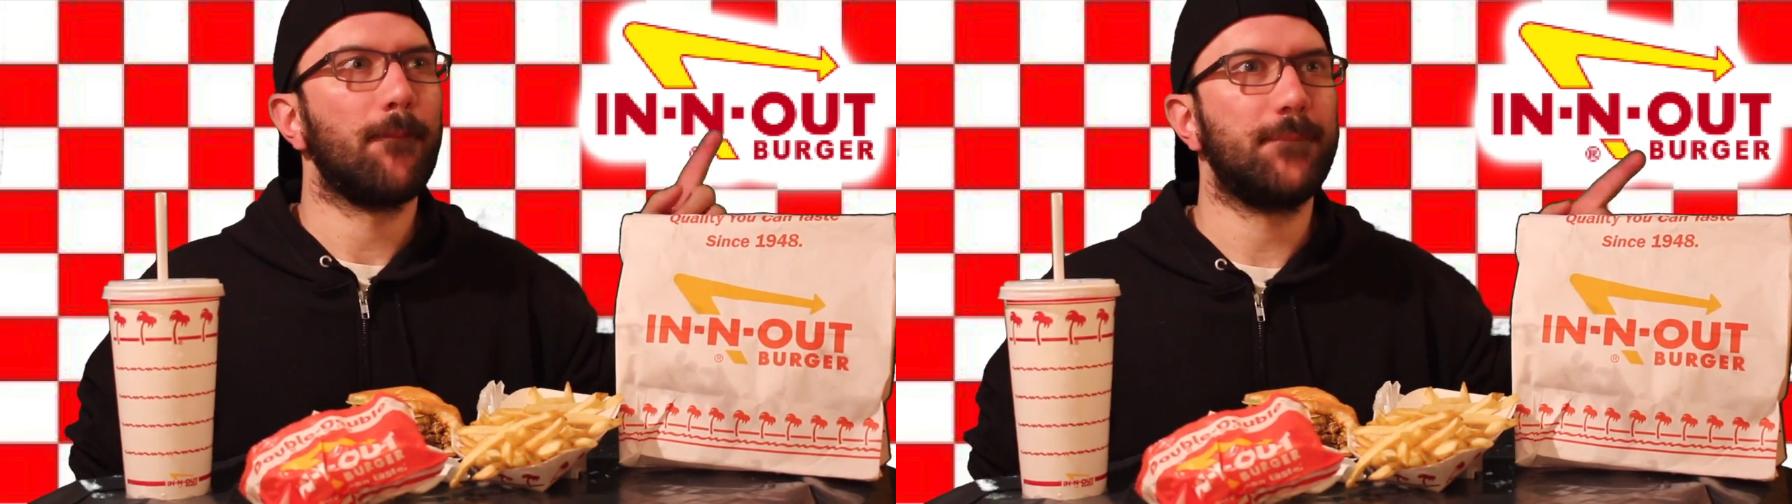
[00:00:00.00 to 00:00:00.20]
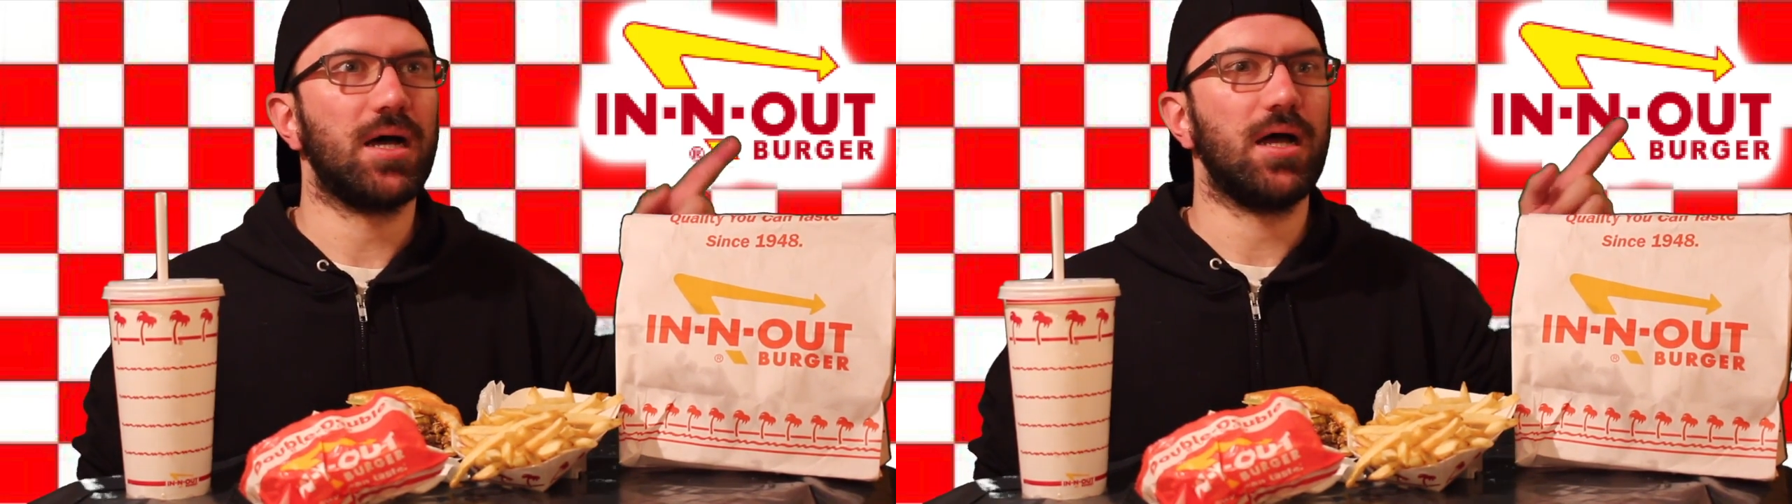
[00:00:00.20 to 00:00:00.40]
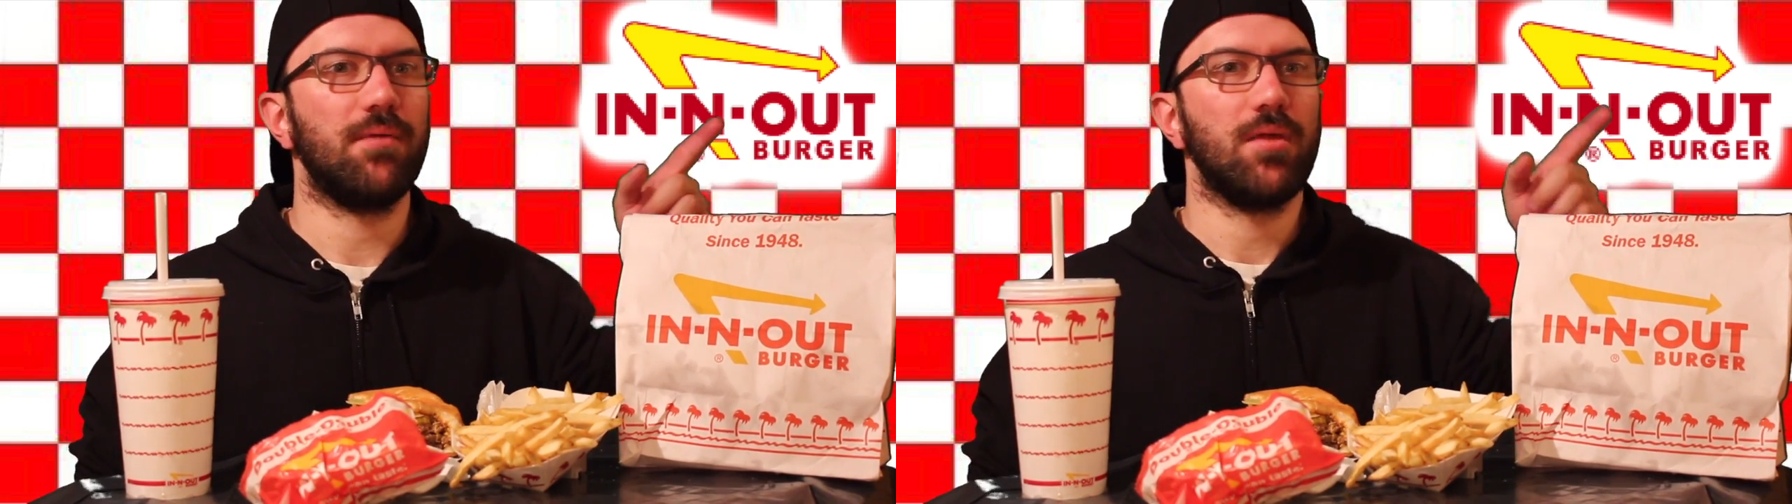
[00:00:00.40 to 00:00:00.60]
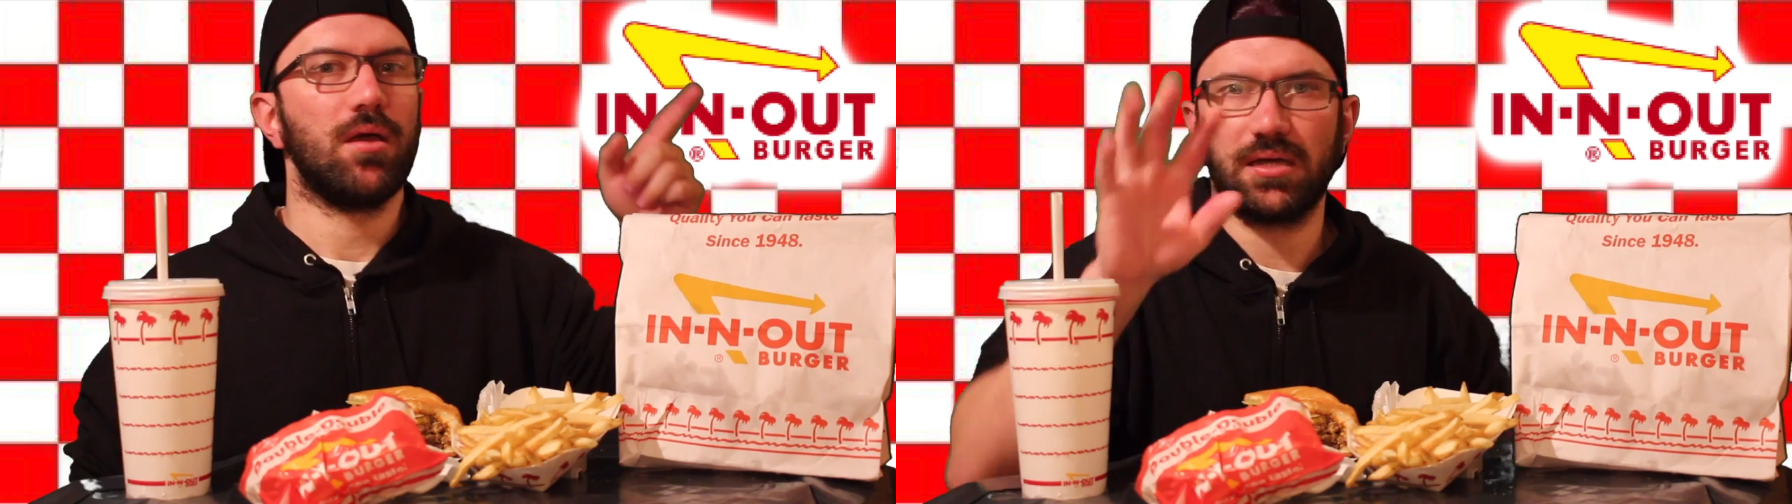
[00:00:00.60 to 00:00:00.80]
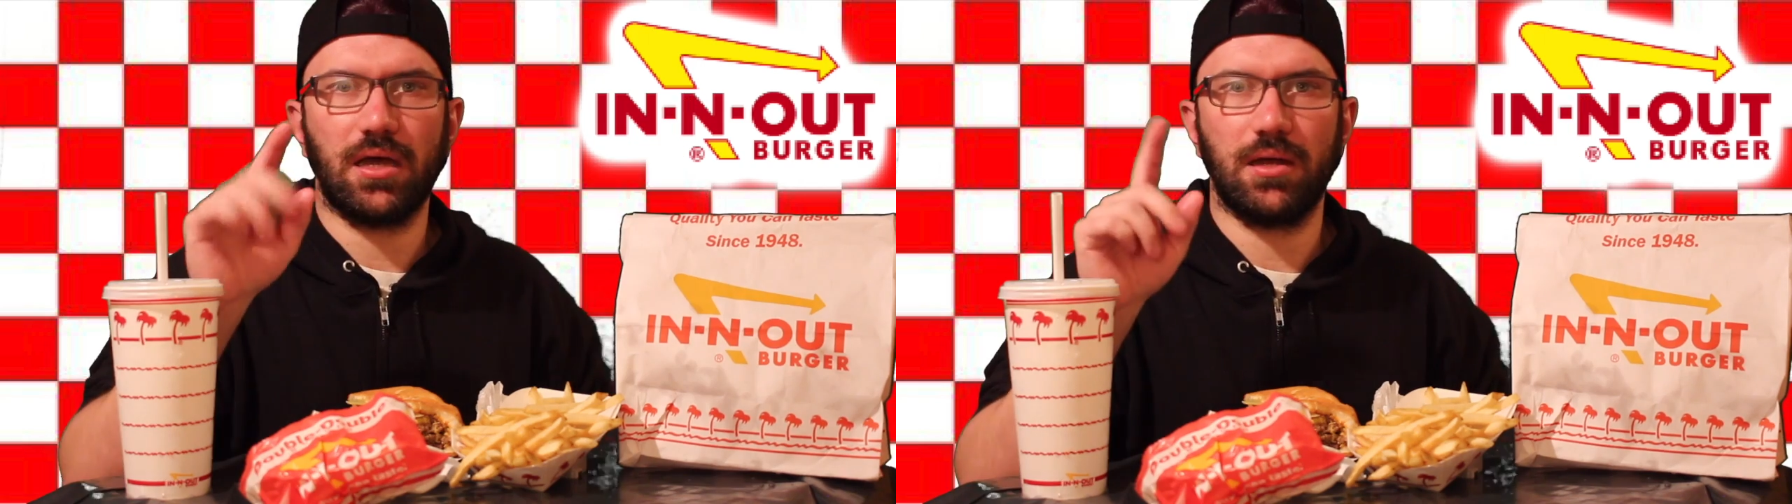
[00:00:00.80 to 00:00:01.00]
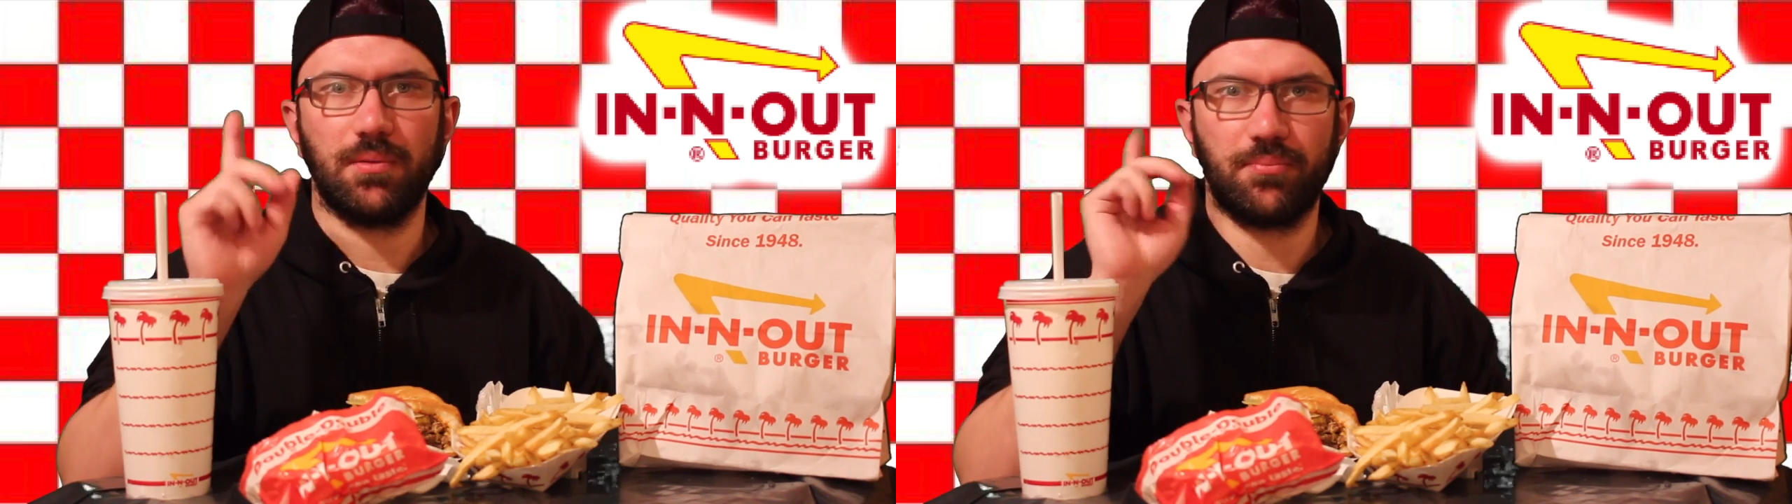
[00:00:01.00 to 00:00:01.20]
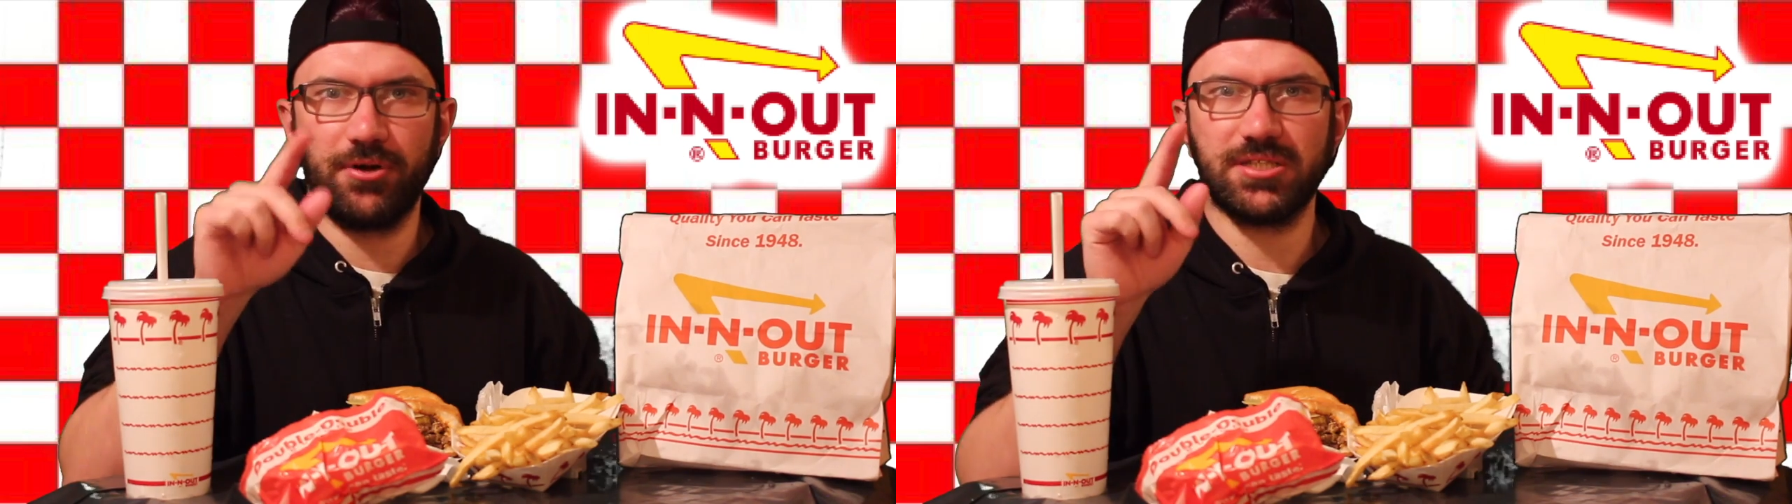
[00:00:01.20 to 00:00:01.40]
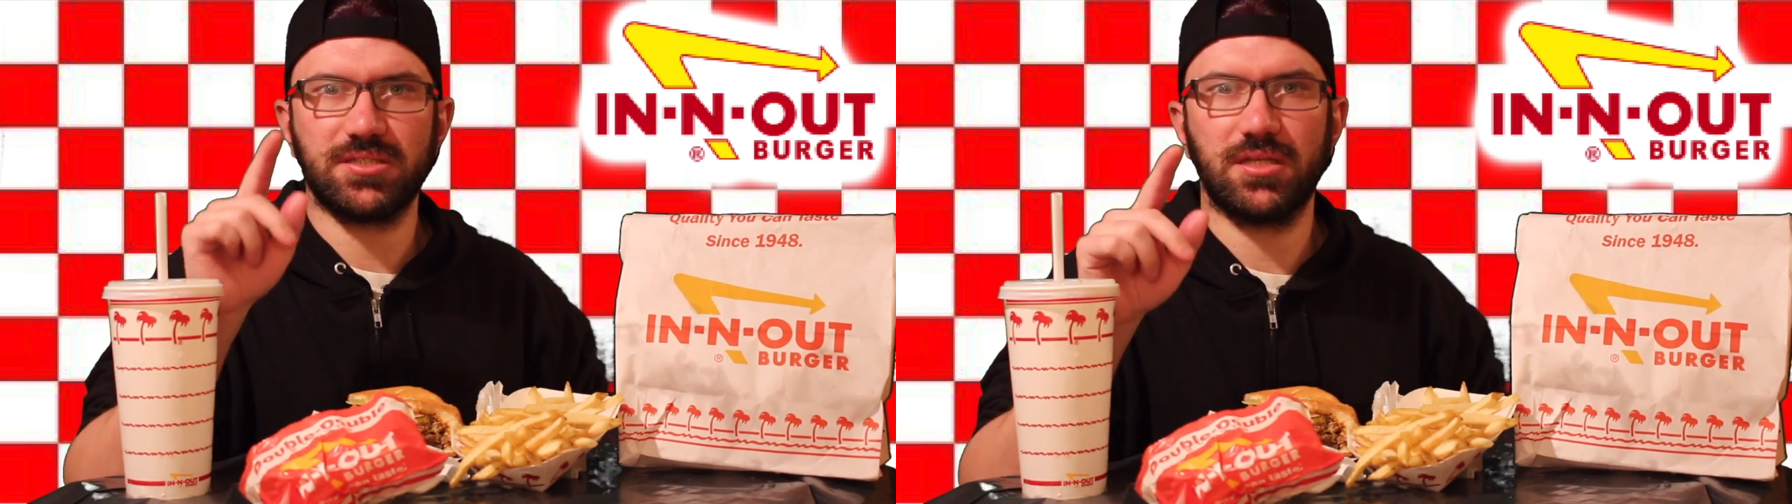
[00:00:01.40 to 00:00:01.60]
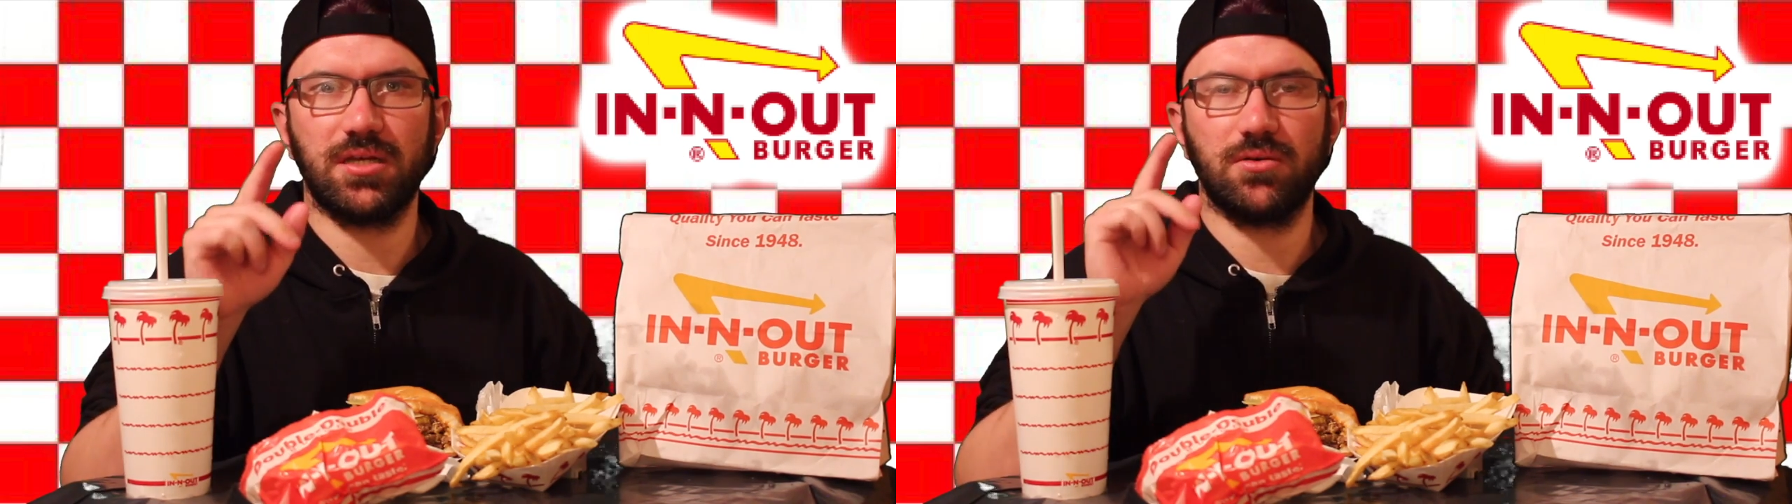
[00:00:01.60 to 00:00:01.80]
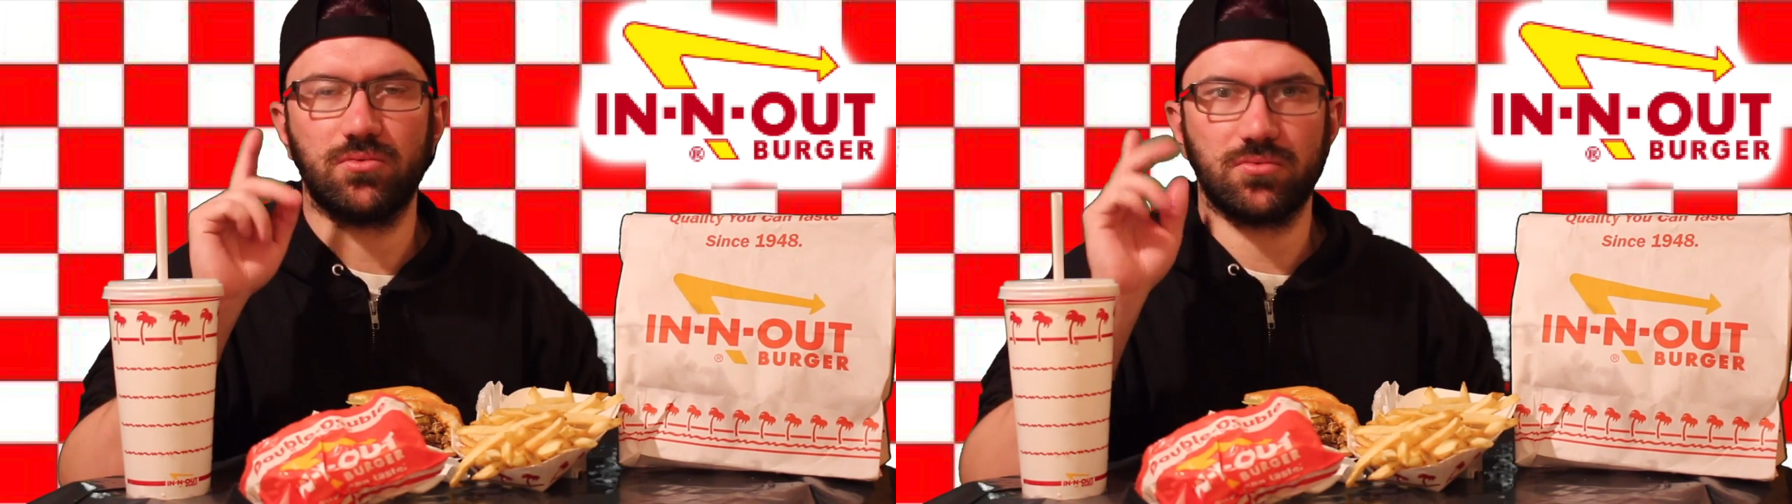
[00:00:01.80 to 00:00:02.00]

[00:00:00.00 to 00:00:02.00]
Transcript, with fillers: but uh, press the,